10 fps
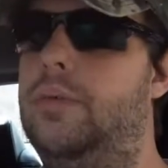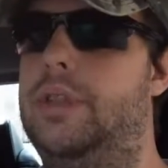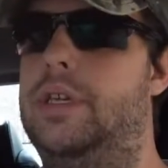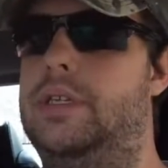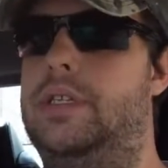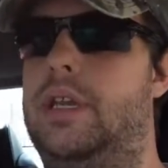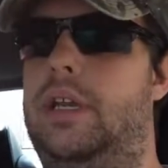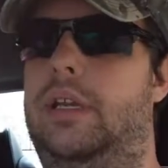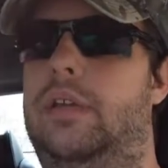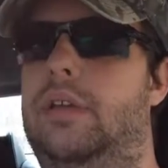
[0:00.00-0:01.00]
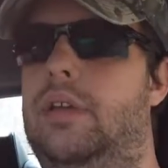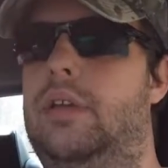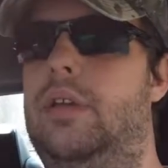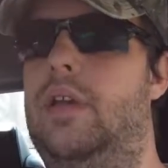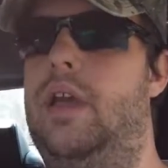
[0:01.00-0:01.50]
with this thing.
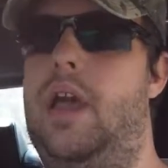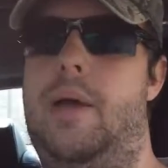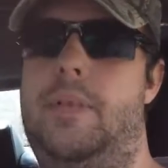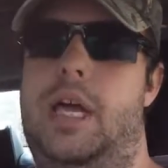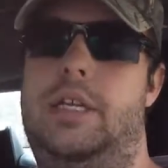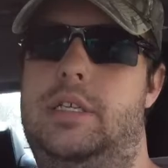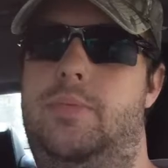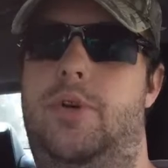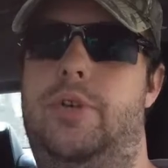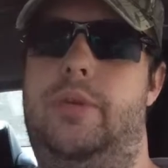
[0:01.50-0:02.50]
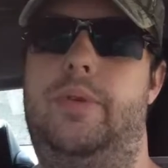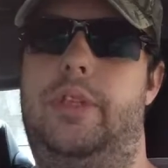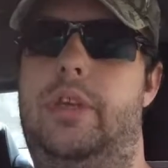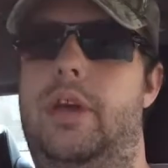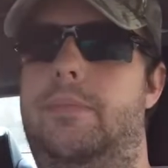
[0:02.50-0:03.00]
I'm not disappointed
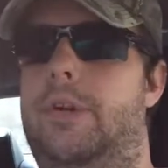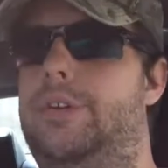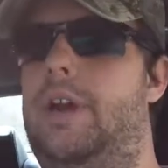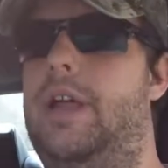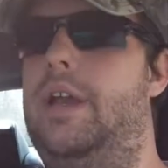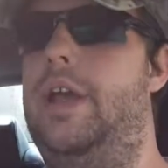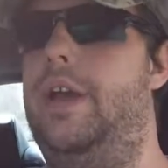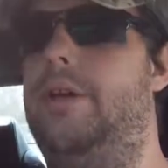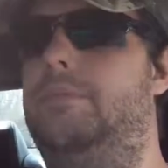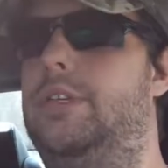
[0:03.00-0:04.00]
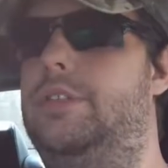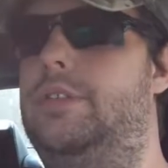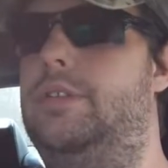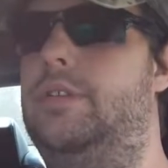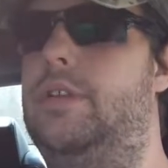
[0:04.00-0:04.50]
with the numbers right now. I'm
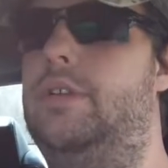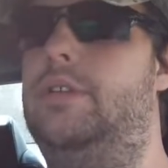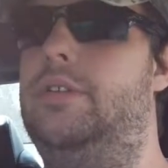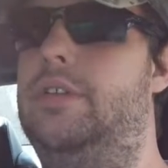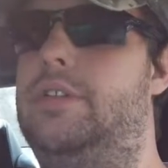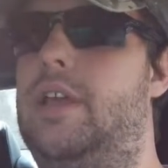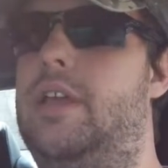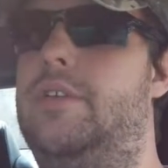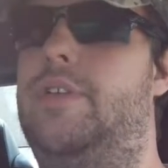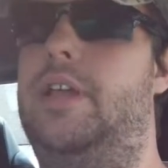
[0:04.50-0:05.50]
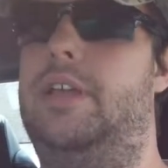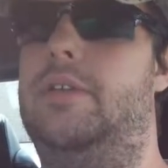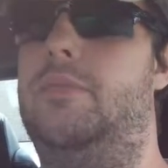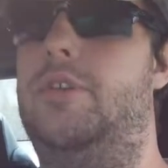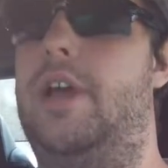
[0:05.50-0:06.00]
just saying, if I can
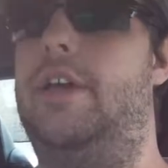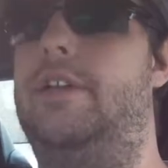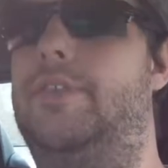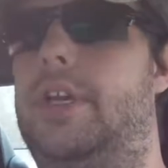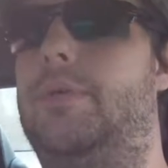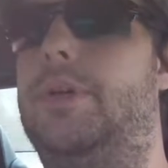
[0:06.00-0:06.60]
get more out of it, I